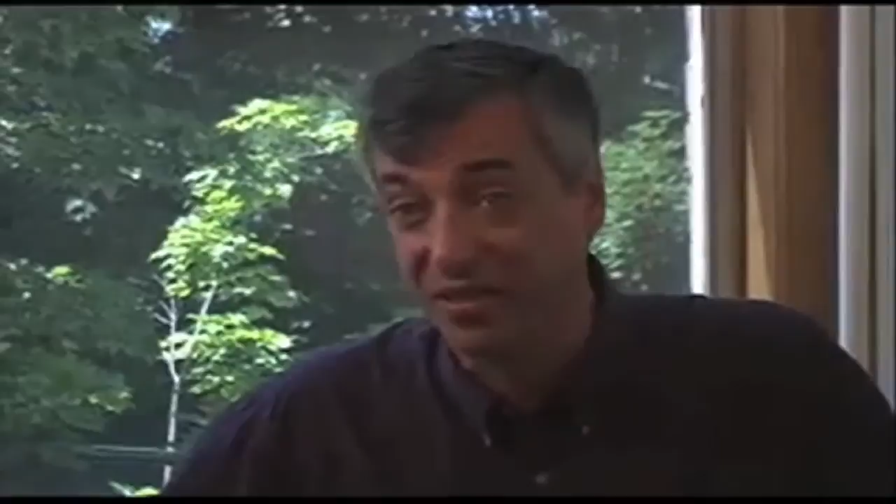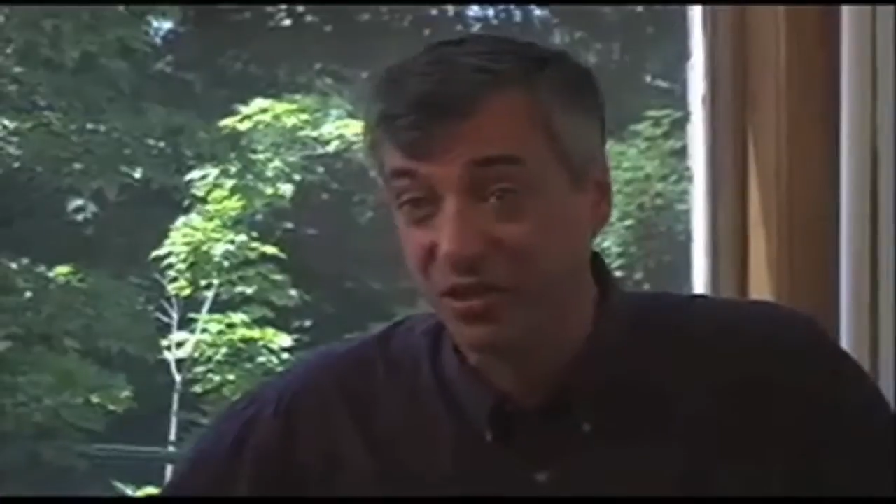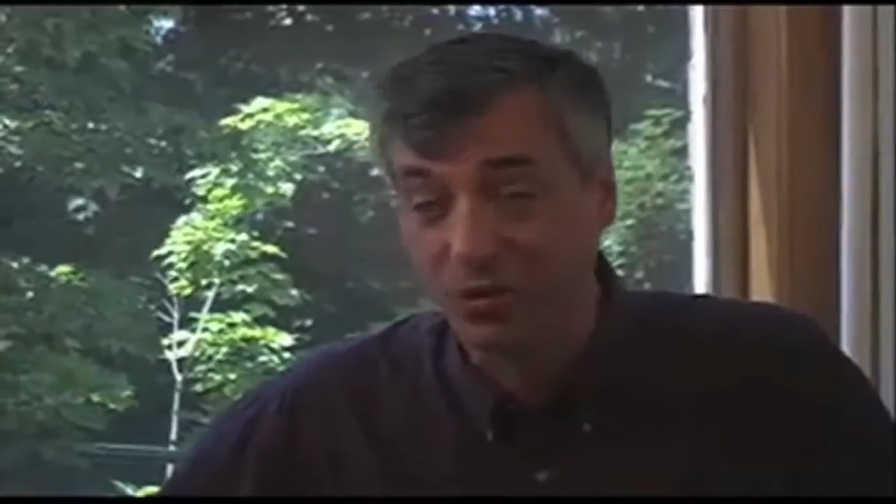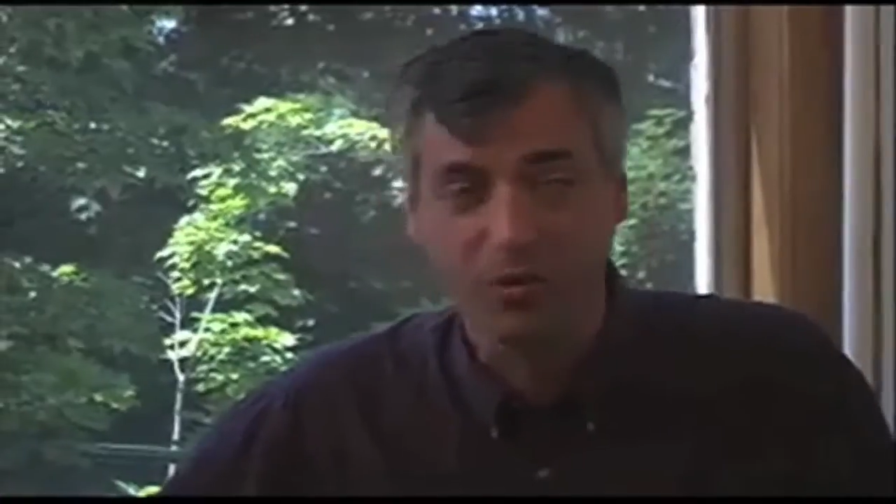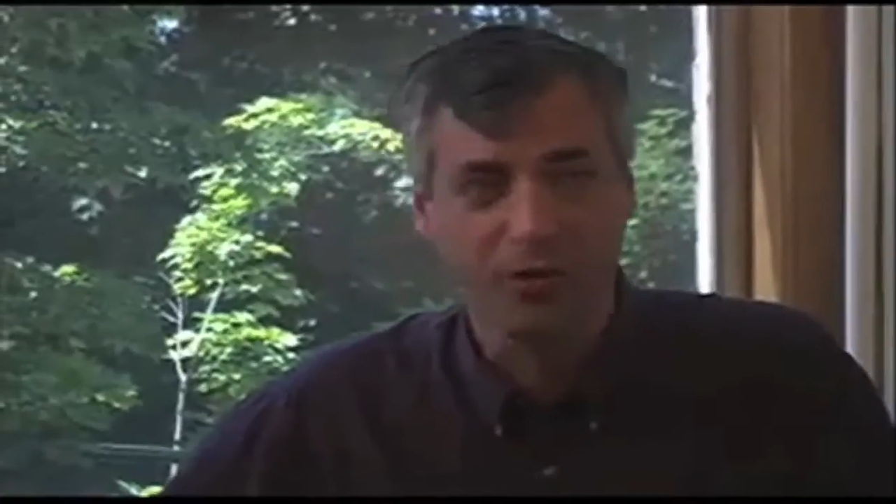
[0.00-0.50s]
that
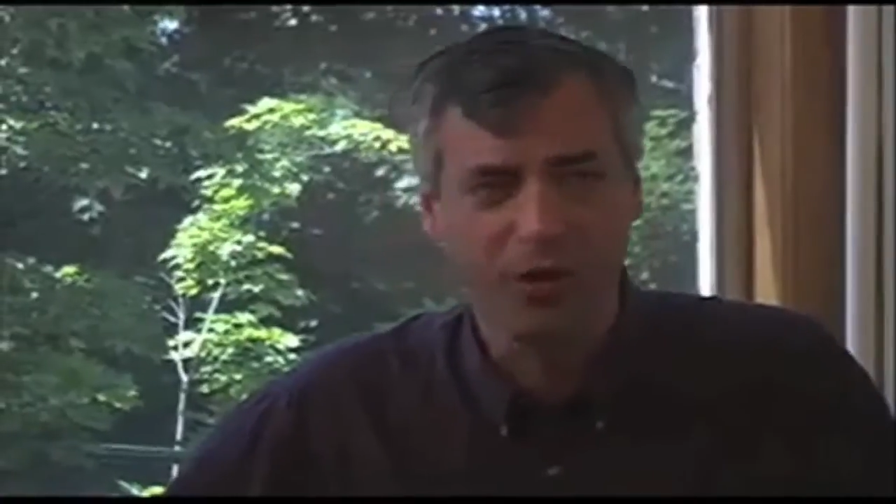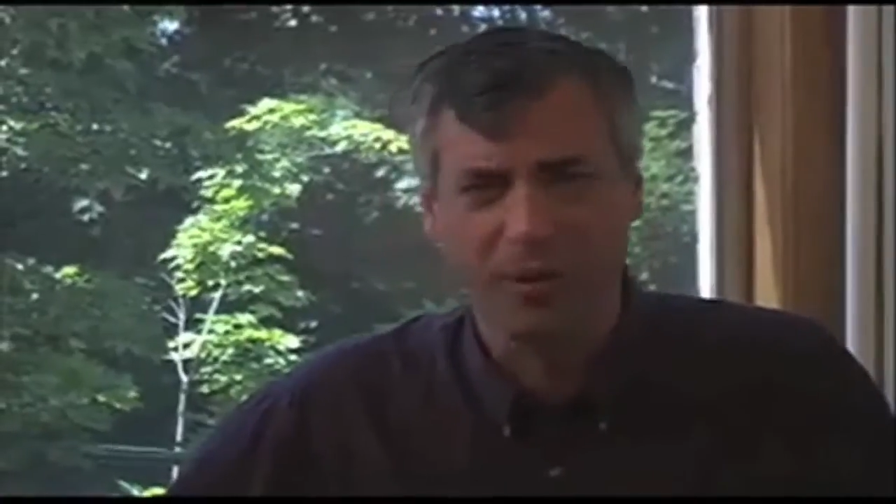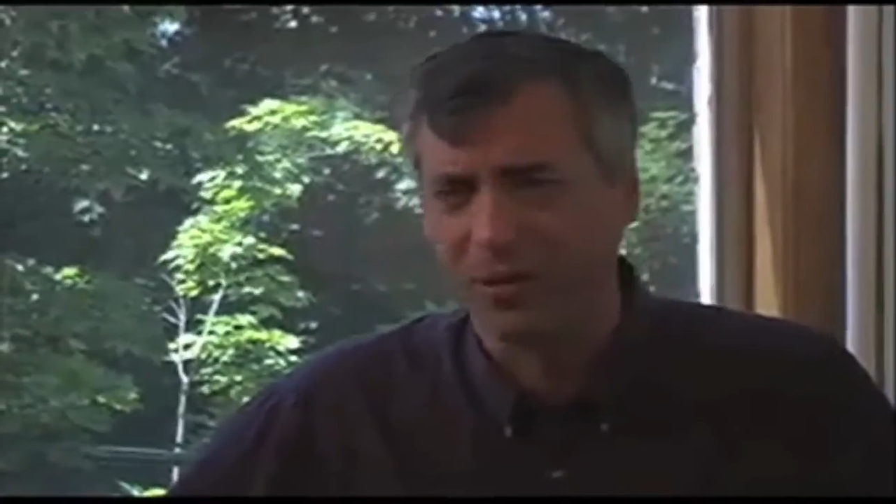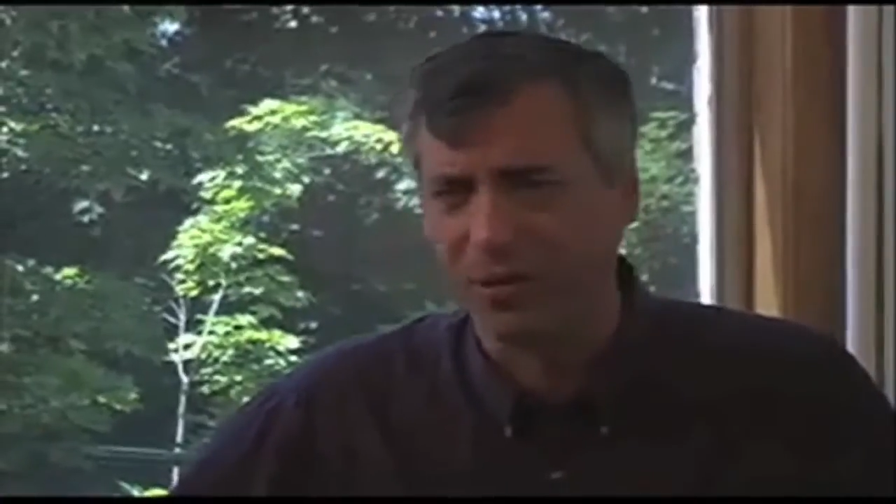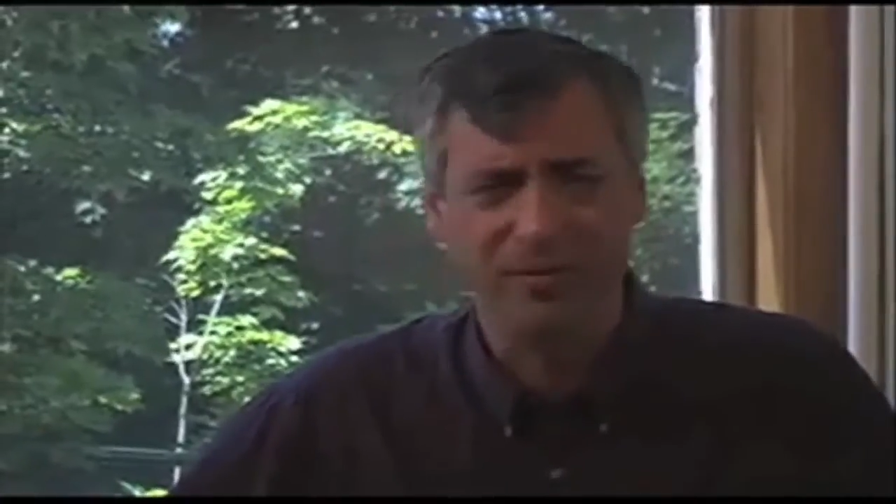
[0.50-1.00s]
used to be
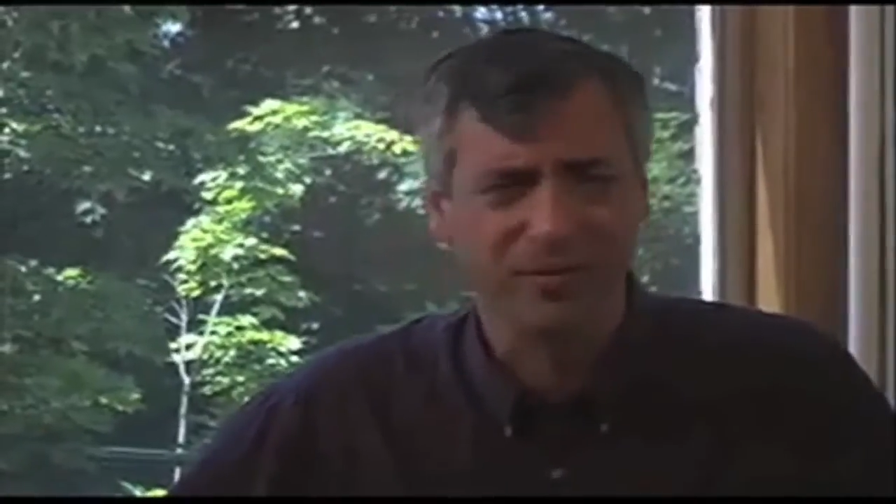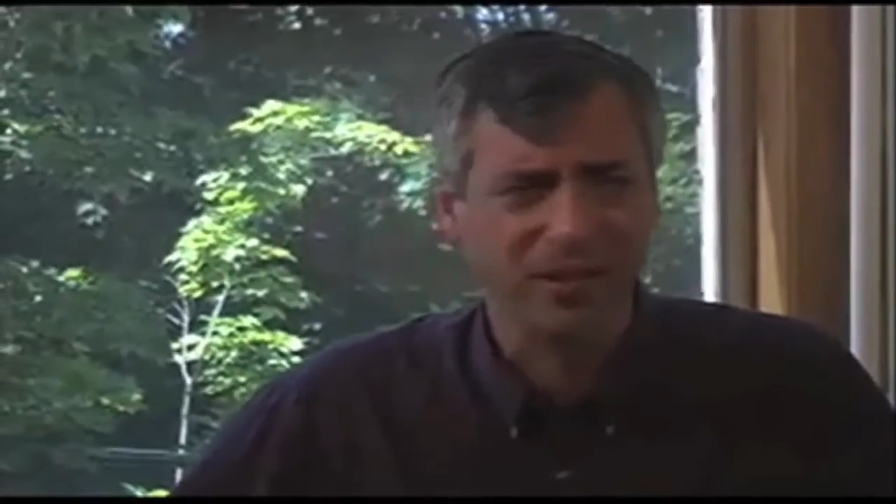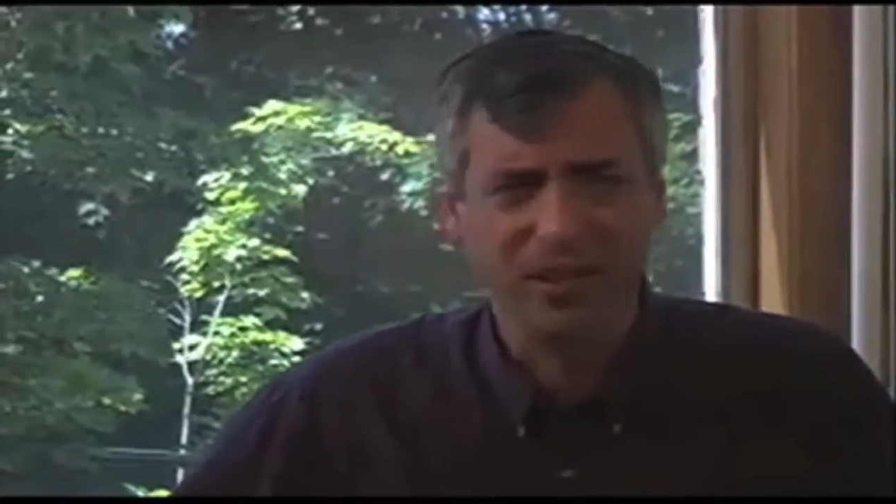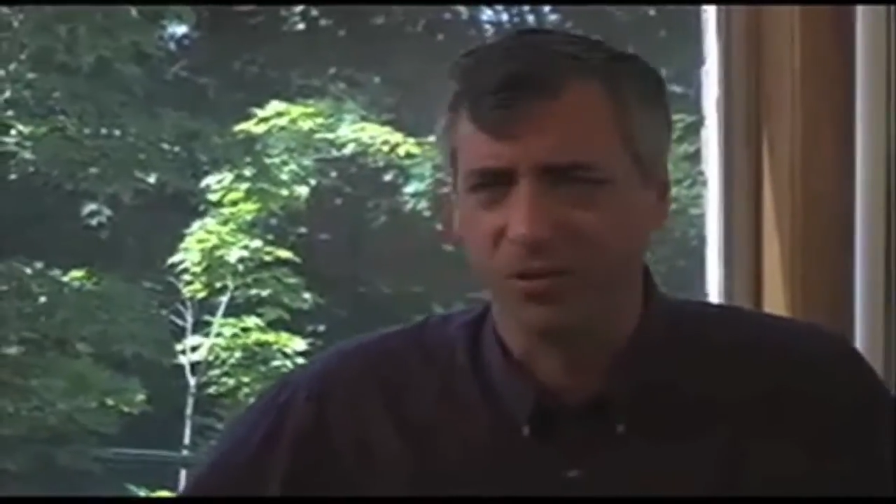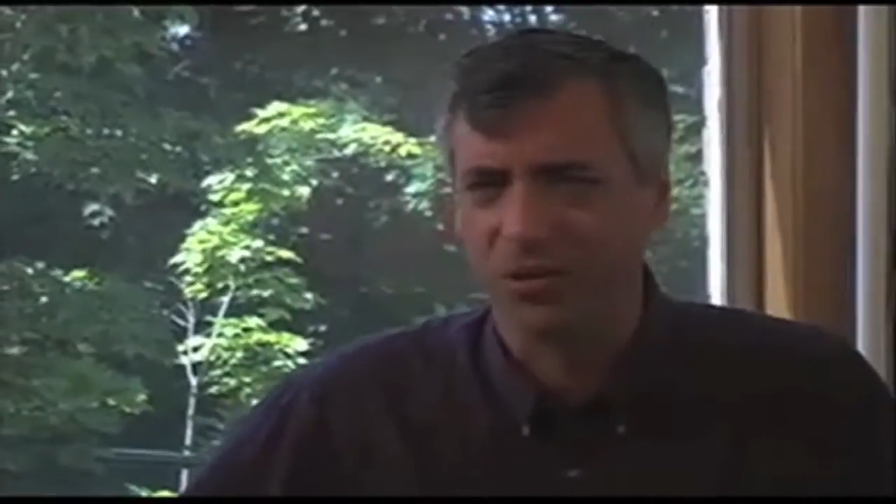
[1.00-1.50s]
handled by the school